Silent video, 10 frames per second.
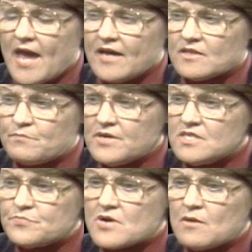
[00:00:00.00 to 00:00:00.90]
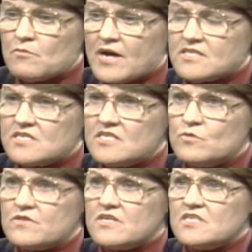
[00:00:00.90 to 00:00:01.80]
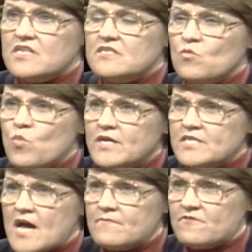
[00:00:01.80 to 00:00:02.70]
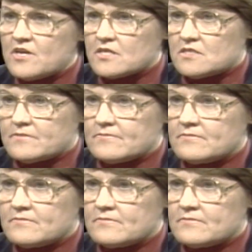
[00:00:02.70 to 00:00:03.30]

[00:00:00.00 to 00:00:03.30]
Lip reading: And the biggest problem I see with this, it's a one-time fix.